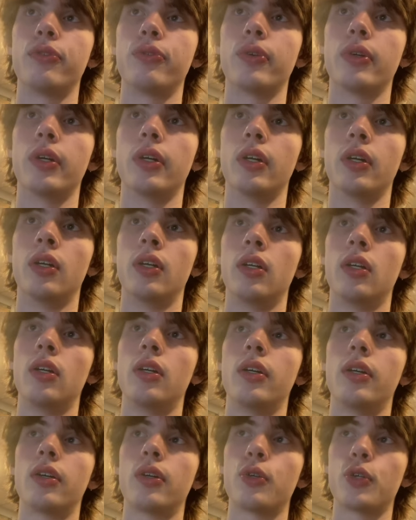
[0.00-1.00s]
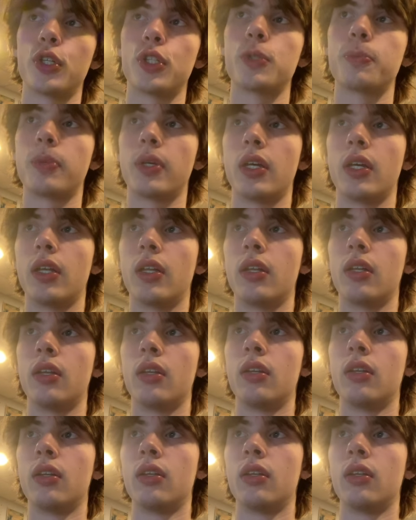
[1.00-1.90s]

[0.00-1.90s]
for Crispin,